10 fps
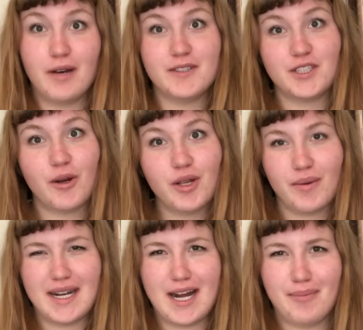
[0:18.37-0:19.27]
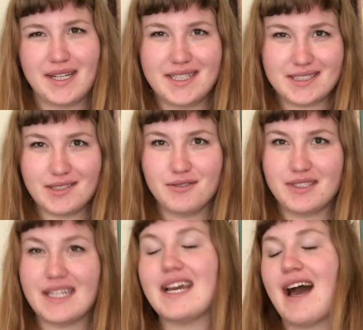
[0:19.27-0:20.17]
I would show you right now, but he's
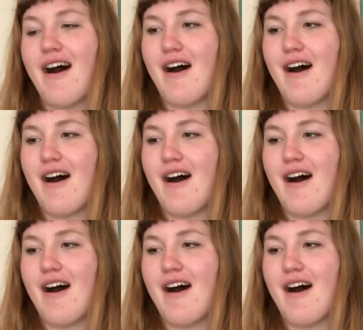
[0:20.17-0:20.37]
snoozy.